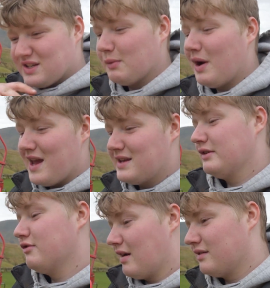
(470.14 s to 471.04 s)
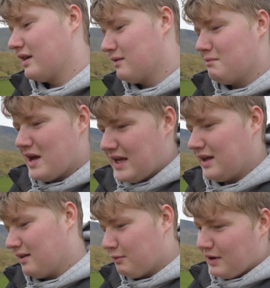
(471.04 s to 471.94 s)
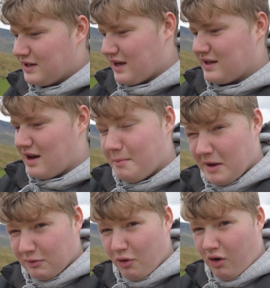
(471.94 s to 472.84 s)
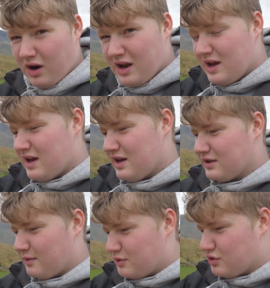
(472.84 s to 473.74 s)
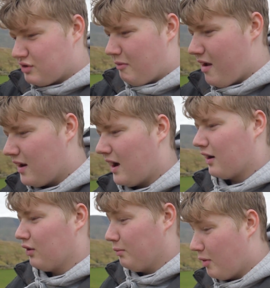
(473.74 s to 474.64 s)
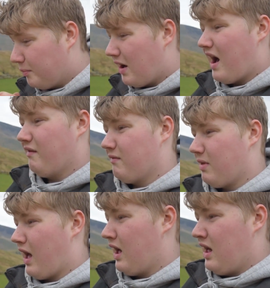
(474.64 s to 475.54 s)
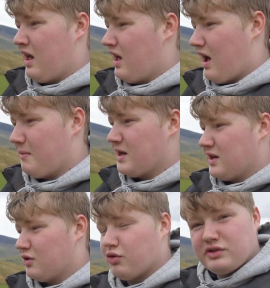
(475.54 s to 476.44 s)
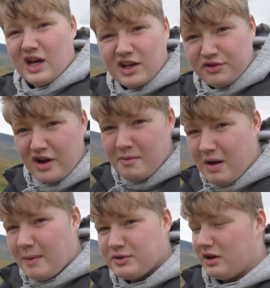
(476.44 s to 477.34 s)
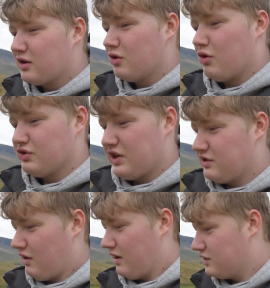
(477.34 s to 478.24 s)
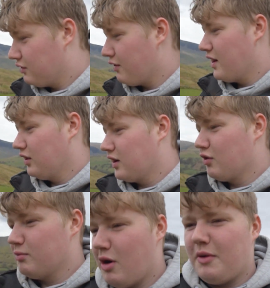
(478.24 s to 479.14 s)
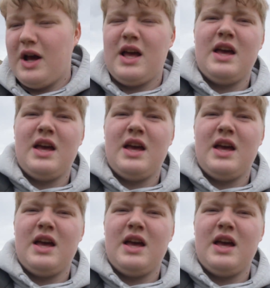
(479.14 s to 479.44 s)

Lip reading: set it a bit wrong, so it was just a bit of an angle. But apart from that, I mean, cuts like a dream. Absolutely goes. It's a really good mower.